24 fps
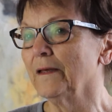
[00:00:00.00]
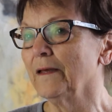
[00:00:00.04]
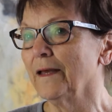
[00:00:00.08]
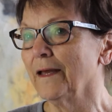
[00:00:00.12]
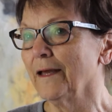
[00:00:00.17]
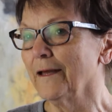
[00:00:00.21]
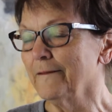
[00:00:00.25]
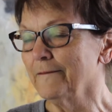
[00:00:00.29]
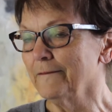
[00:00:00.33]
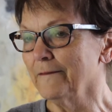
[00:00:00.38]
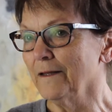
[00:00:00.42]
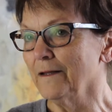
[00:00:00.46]

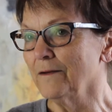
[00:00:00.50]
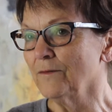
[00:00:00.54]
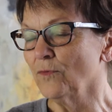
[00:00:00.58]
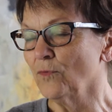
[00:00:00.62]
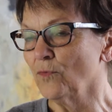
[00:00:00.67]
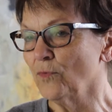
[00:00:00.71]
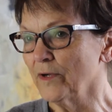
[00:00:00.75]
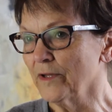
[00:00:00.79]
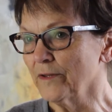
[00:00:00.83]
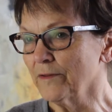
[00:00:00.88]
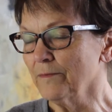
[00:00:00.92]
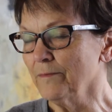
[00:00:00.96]
and
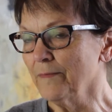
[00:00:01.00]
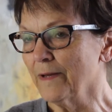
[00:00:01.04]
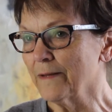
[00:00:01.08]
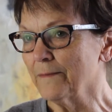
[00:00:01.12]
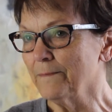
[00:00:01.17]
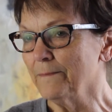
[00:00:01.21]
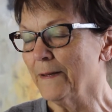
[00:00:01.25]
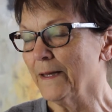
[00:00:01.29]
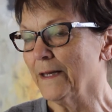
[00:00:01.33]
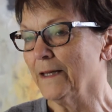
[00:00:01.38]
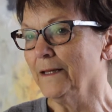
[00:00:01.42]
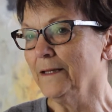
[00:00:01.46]
then with my
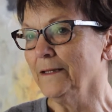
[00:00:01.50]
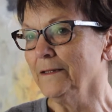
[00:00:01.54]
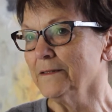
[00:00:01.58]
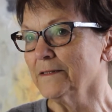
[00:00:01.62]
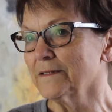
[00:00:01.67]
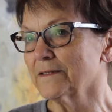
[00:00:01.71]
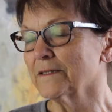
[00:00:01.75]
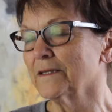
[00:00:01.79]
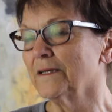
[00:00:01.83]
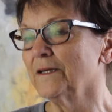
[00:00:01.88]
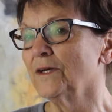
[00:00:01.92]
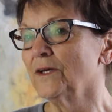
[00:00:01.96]

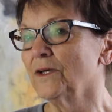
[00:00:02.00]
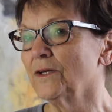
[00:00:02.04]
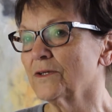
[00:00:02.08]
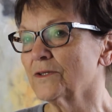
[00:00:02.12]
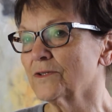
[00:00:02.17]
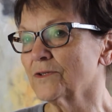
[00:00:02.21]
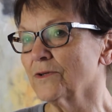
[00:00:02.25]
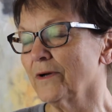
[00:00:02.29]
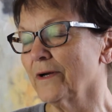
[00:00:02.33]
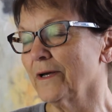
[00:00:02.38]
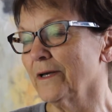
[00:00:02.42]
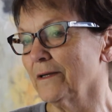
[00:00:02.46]
paints,
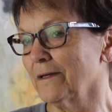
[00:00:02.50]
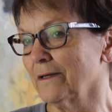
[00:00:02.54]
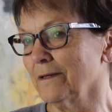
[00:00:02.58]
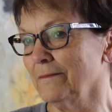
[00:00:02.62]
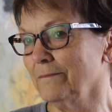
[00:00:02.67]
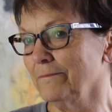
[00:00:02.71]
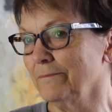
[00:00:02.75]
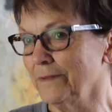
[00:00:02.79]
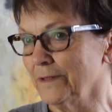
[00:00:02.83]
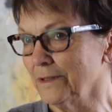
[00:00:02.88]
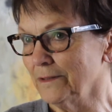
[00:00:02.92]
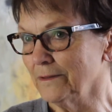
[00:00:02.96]
so I
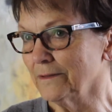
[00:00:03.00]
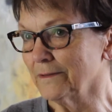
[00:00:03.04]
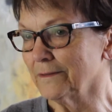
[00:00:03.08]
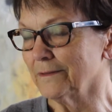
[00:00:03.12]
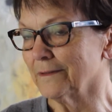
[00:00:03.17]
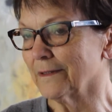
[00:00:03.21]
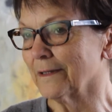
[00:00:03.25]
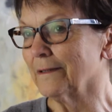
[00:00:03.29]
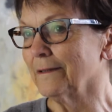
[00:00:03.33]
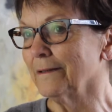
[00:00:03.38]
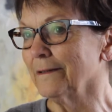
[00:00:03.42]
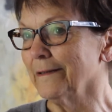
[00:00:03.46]
can build
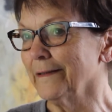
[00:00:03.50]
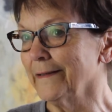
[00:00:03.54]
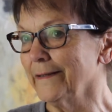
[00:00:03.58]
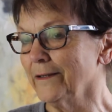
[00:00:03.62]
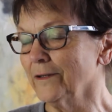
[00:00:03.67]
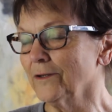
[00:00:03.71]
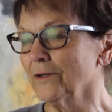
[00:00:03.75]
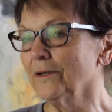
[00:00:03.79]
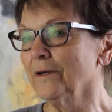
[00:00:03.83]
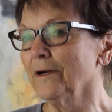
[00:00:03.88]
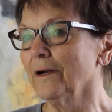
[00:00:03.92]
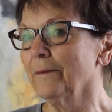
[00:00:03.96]

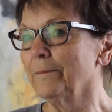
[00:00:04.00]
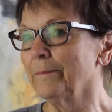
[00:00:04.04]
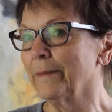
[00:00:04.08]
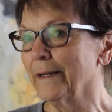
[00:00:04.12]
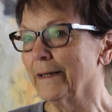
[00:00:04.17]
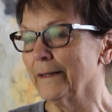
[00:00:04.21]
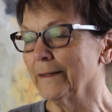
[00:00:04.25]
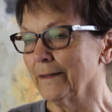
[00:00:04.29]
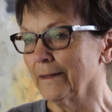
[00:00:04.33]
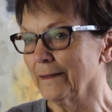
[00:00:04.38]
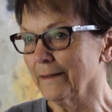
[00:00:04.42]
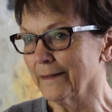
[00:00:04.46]
layer
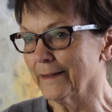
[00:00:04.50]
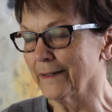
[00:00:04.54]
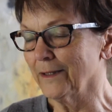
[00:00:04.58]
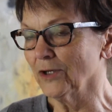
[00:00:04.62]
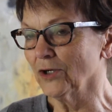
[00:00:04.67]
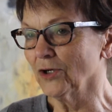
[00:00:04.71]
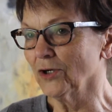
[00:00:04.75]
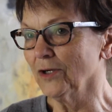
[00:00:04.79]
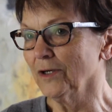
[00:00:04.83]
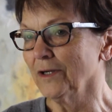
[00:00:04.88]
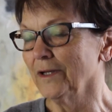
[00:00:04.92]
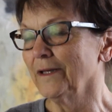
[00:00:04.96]
upon
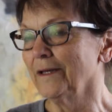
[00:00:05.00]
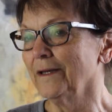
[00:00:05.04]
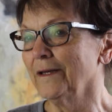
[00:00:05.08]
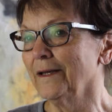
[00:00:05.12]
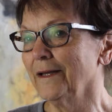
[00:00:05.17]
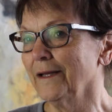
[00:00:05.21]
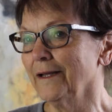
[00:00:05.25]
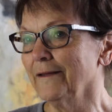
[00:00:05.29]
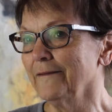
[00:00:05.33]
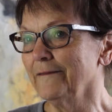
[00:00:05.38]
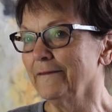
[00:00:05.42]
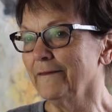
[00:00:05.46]
layer,
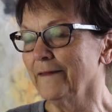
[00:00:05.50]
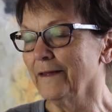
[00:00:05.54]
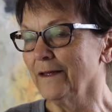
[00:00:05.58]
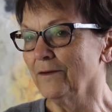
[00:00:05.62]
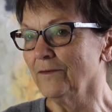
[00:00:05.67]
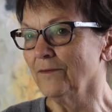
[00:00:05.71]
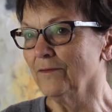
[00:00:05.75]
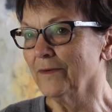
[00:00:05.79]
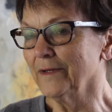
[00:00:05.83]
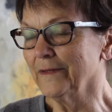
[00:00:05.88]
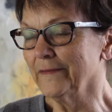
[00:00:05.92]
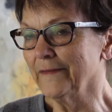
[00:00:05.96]
and
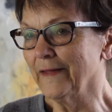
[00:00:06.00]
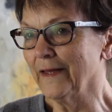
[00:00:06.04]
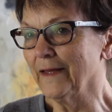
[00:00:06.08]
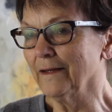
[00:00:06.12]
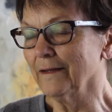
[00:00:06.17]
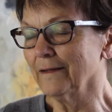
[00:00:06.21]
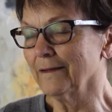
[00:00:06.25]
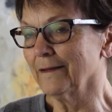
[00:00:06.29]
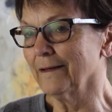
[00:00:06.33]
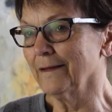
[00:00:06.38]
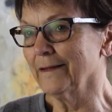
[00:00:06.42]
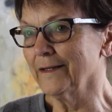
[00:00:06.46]
then when
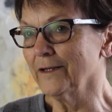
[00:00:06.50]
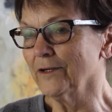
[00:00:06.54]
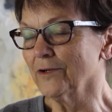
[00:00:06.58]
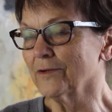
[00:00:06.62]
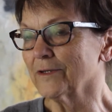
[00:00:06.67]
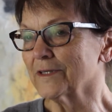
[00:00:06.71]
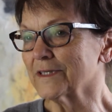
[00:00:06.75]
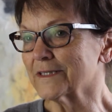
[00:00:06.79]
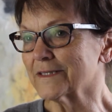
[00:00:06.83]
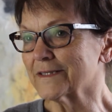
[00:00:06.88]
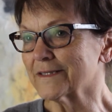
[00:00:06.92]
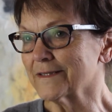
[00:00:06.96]
that layer
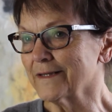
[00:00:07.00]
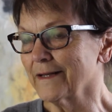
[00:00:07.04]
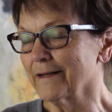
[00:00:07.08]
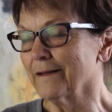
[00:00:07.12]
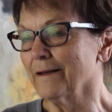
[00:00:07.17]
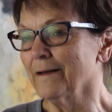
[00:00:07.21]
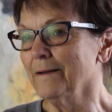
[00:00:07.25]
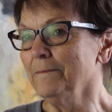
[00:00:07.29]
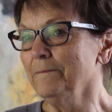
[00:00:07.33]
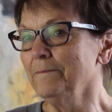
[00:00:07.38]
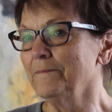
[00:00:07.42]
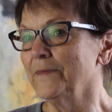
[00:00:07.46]
is set
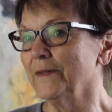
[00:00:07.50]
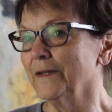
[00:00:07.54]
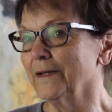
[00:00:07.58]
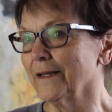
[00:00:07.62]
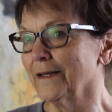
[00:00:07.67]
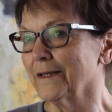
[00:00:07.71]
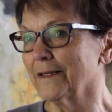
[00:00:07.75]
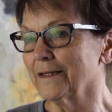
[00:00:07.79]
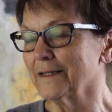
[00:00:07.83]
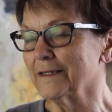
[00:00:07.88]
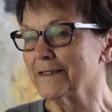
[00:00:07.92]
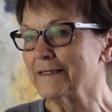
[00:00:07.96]
up, then
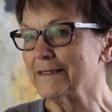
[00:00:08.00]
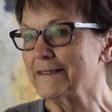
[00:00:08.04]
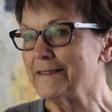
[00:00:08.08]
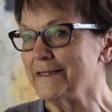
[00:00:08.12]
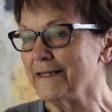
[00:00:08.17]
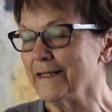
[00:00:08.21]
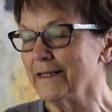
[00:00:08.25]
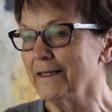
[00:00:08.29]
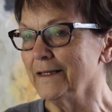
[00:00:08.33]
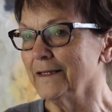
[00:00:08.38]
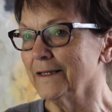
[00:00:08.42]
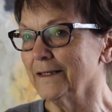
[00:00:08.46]
I can
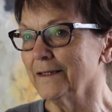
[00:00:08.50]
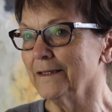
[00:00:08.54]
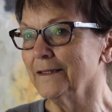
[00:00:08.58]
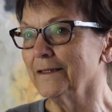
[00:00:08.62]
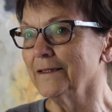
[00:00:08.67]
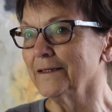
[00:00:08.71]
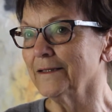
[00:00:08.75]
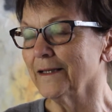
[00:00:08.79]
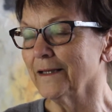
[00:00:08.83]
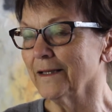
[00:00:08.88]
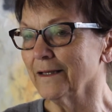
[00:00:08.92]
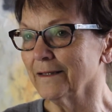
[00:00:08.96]
dig in it
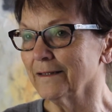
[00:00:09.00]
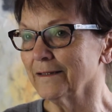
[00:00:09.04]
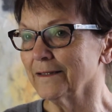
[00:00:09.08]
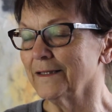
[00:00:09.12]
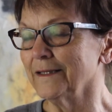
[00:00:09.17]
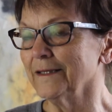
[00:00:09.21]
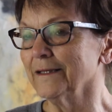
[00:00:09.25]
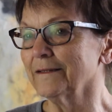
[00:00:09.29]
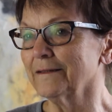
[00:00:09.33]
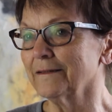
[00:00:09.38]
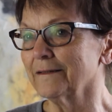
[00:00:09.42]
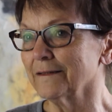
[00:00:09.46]
and
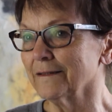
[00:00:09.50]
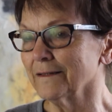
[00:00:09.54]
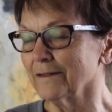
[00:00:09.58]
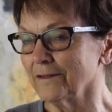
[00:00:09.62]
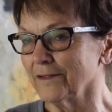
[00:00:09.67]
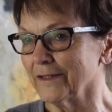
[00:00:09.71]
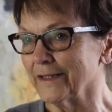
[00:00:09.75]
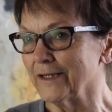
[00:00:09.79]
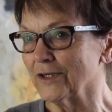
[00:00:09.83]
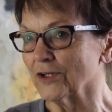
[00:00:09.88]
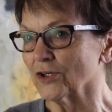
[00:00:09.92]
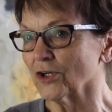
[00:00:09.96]
get a
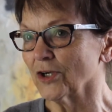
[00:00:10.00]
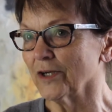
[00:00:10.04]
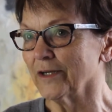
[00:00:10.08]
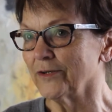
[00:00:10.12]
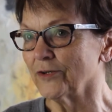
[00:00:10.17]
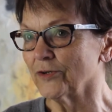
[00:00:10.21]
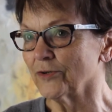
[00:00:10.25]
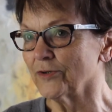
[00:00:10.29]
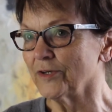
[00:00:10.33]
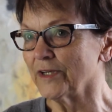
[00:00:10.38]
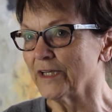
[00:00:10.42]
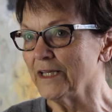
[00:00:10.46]
layer
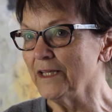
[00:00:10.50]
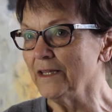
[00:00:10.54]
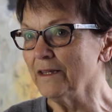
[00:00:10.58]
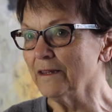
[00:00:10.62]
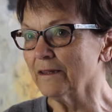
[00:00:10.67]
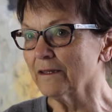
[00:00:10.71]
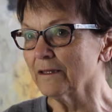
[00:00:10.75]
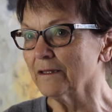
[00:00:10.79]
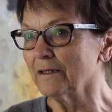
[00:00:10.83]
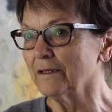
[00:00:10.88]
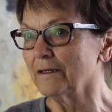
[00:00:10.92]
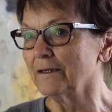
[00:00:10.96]
underneath.
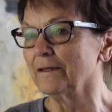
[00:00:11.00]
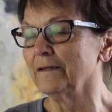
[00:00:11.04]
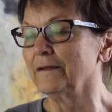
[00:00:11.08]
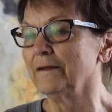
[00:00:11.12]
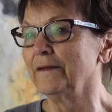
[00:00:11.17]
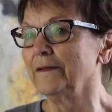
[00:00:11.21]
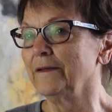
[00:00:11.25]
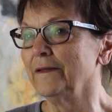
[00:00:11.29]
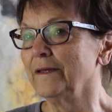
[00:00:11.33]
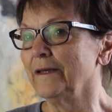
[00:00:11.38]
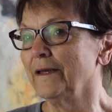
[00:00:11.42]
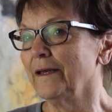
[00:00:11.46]

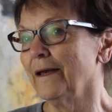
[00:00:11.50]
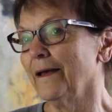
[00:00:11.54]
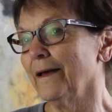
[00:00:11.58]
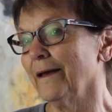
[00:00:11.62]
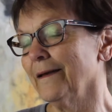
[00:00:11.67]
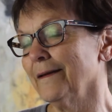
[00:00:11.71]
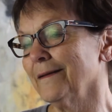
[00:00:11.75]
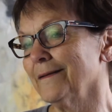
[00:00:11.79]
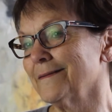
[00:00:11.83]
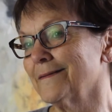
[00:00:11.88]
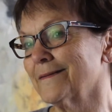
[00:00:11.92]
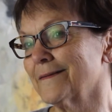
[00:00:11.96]

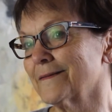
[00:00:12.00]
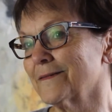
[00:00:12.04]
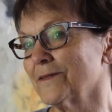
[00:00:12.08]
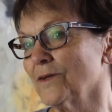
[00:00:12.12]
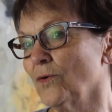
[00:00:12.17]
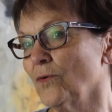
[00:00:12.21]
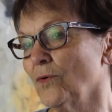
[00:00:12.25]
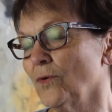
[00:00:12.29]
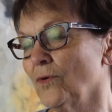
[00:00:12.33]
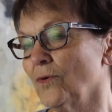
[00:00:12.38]
And so